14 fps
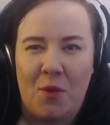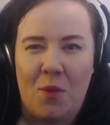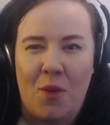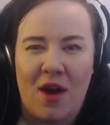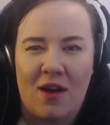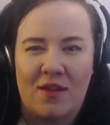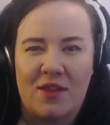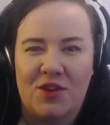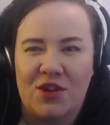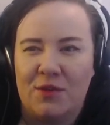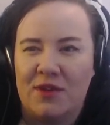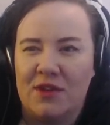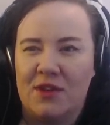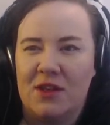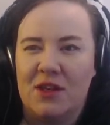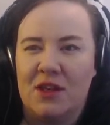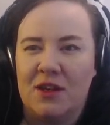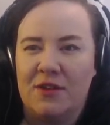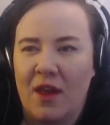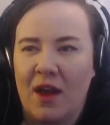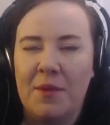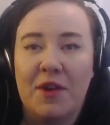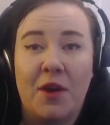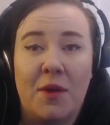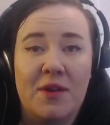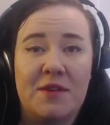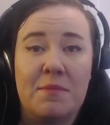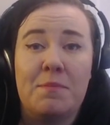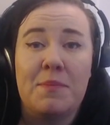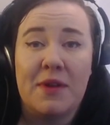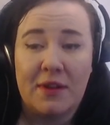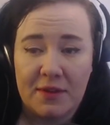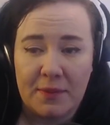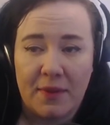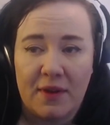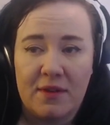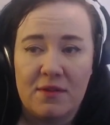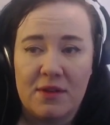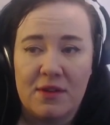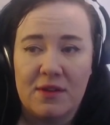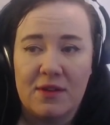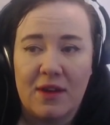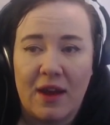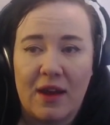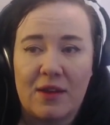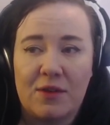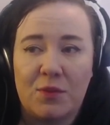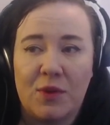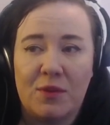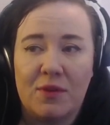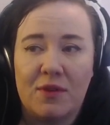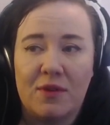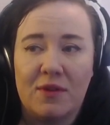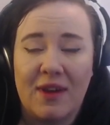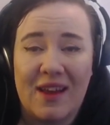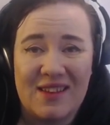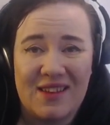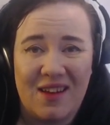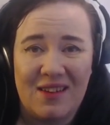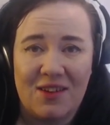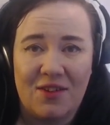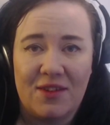work that she wants to do. I'm going to go into build mode and we will get started on